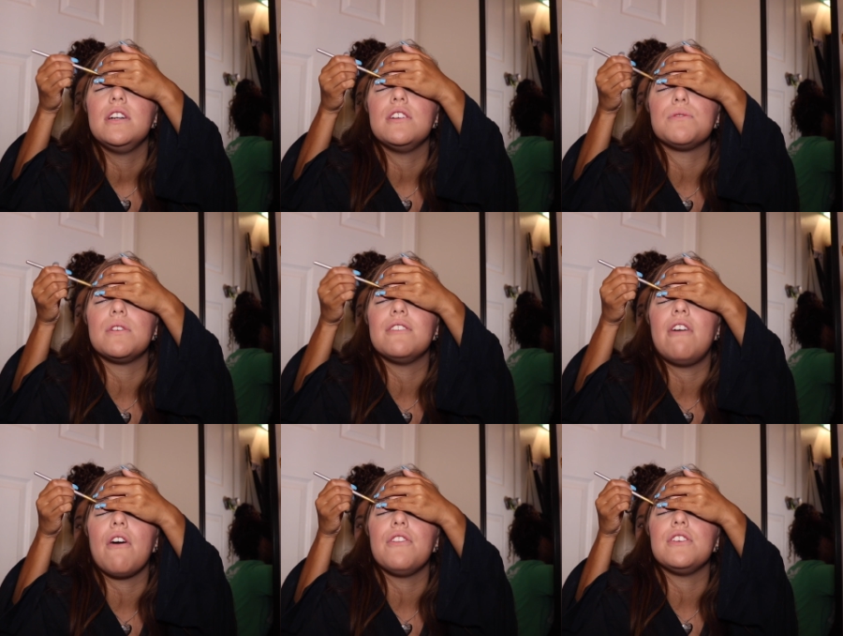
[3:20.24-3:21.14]
Just want to
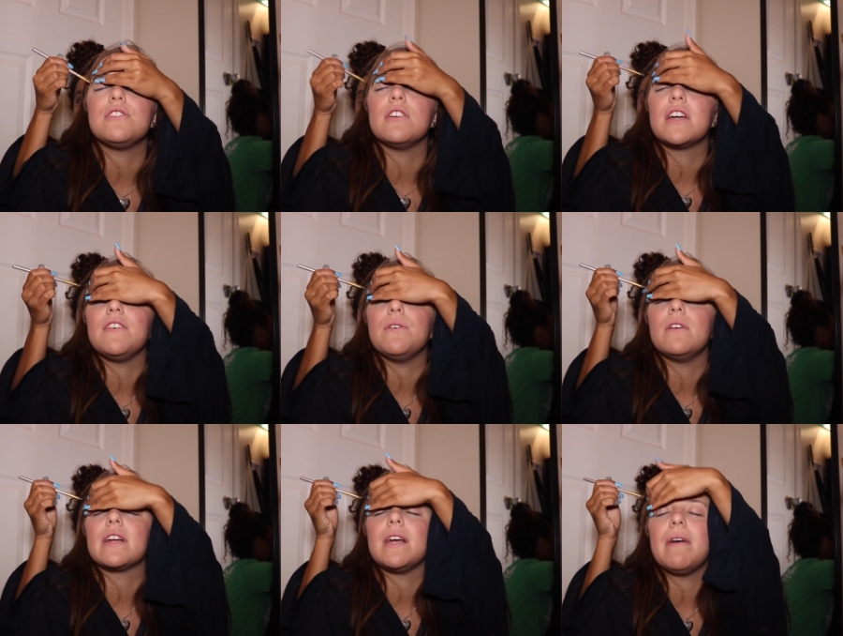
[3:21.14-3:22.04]
follow this look if you
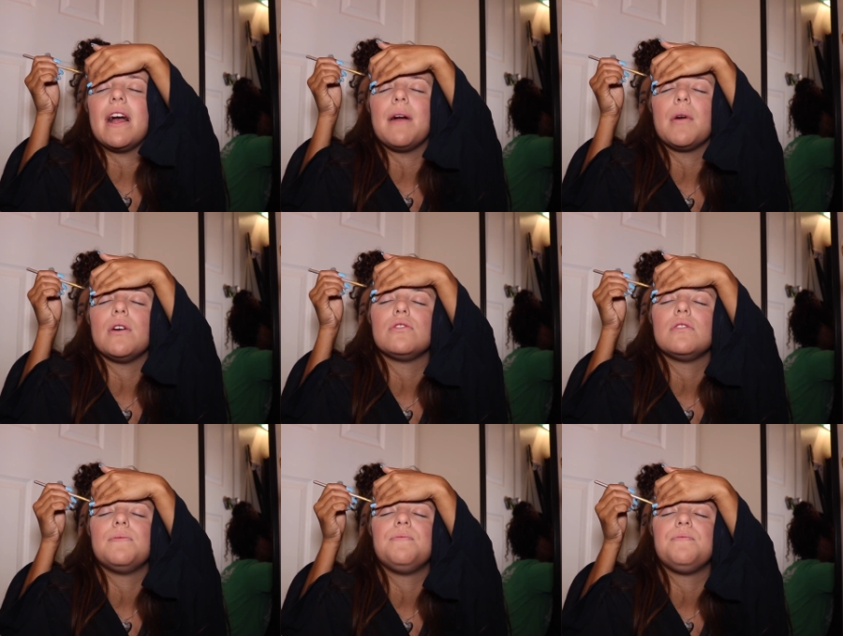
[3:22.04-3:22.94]
want to get my
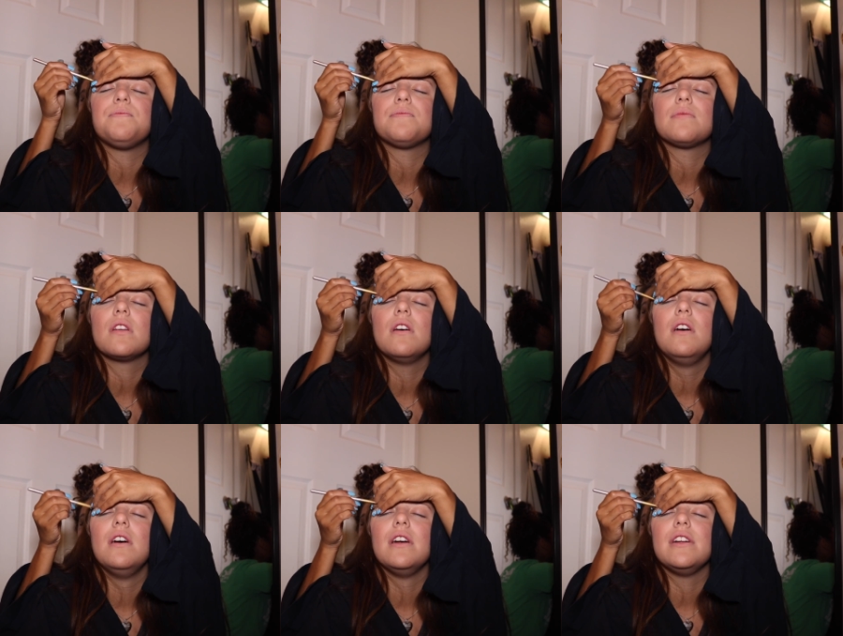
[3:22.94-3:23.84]
eyebrows.
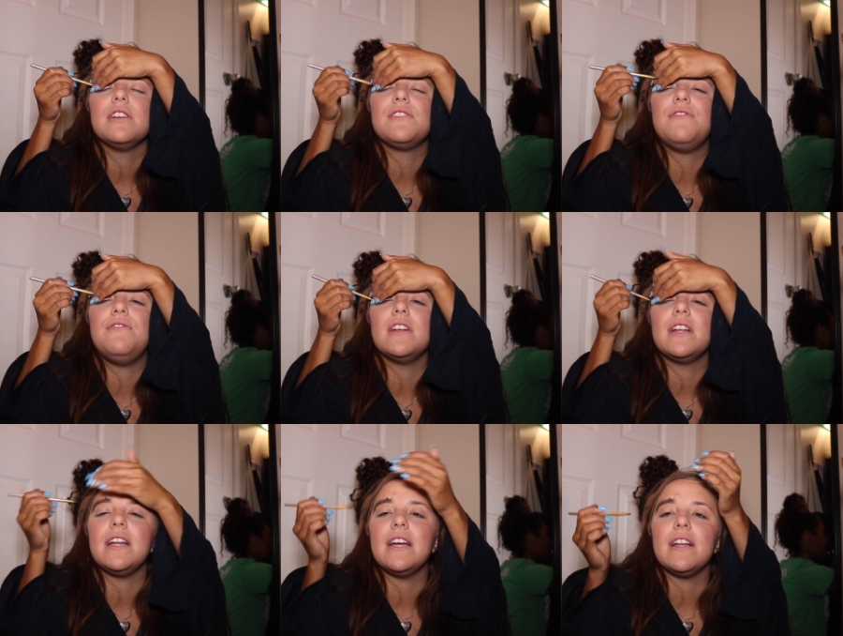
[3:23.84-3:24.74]
Just fill
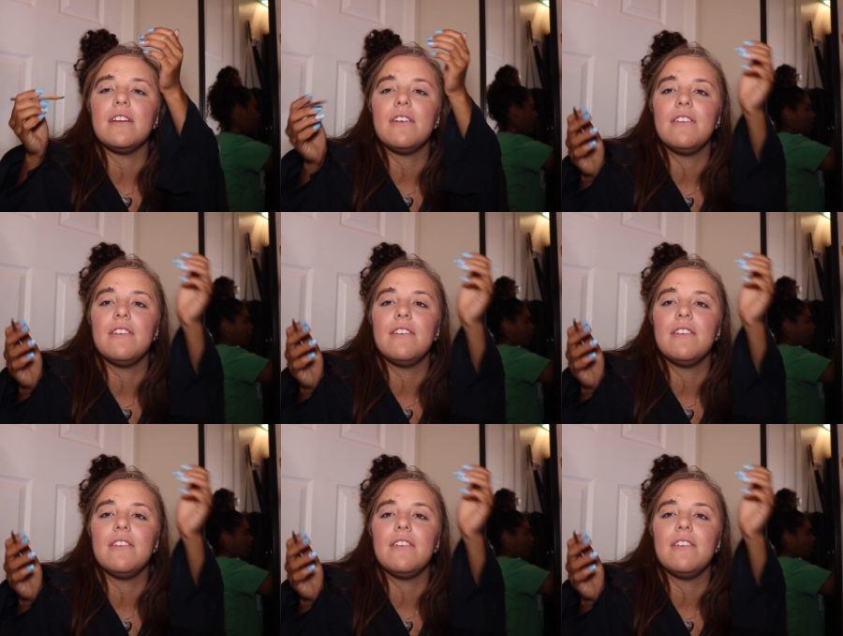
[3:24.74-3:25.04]
it in